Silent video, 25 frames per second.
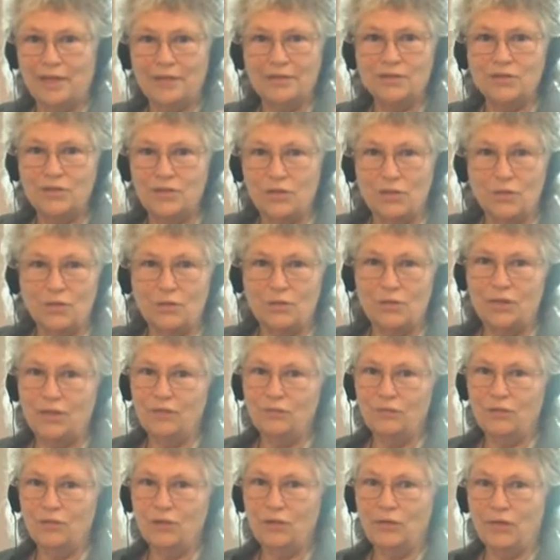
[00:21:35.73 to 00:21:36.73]
and so
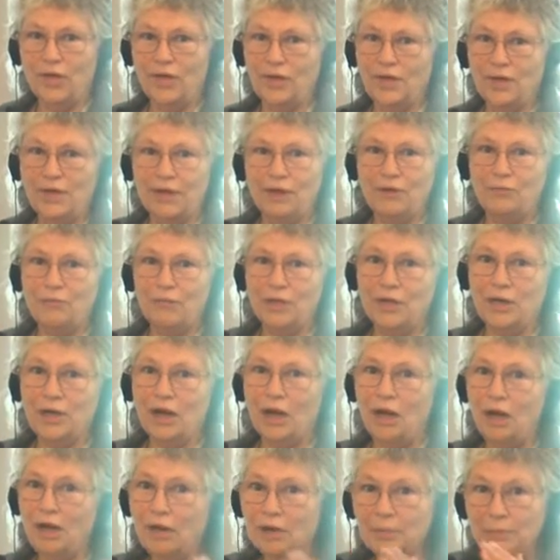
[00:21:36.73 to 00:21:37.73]
even though I can't read
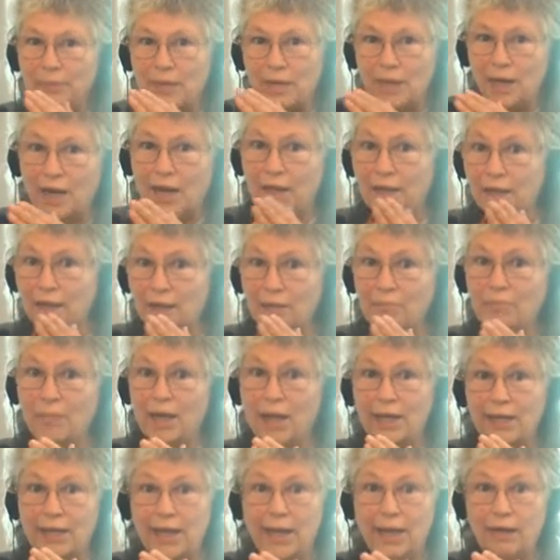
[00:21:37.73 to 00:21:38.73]
Ottoman, I can
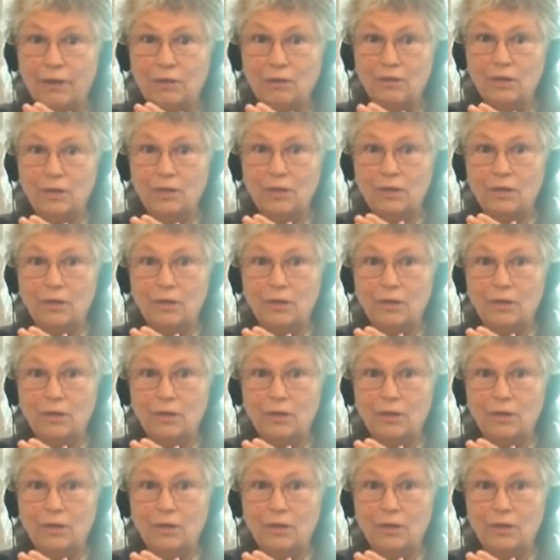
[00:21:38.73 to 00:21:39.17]
make out